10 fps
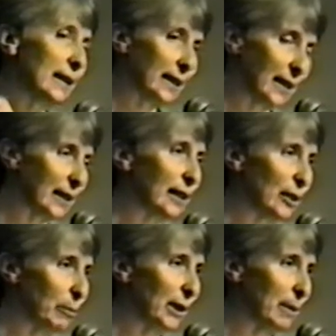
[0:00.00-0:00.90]
they can get the
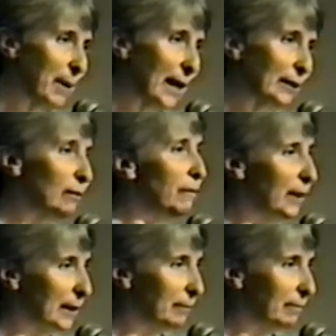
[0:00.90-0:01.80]
money back to
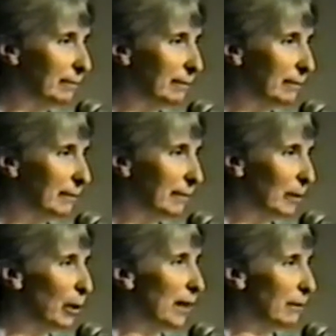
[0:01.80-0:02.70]
fund
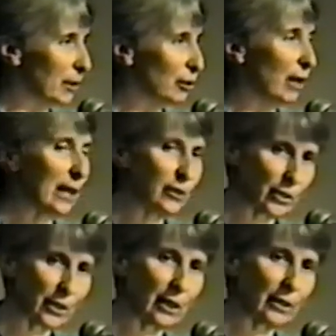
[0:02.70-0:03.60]
whatever the
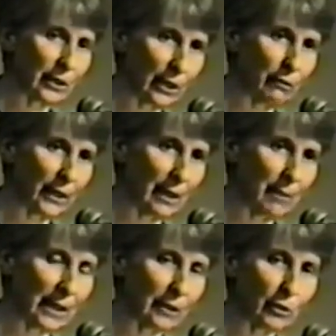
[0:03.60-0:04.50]
strategies are to go with that
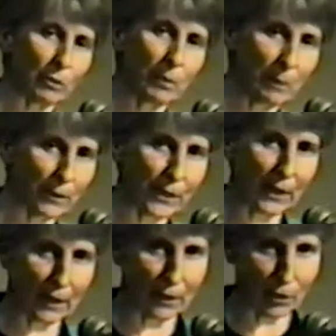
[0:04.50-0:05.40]
message. But people sending
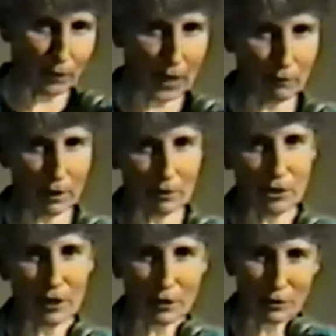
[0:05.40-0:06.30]
in those $5
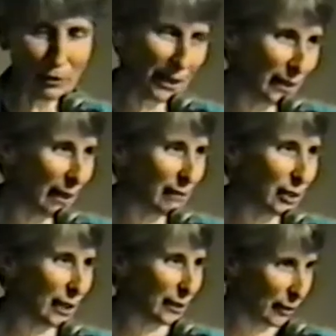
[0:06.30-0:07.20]
checks, those $10
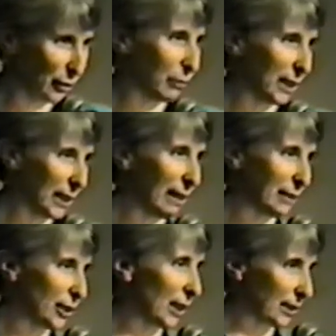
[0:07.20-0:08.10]
checks, those
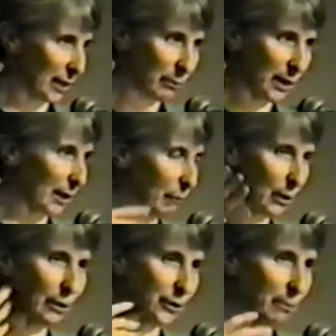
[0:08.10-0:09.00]
$20 checks, they bring in
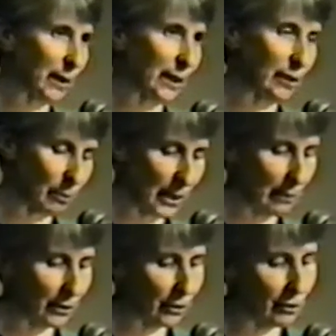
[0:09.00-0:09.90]
worlds of money to be able
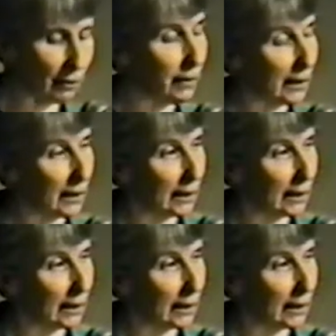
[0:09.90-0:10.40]
to do the funding.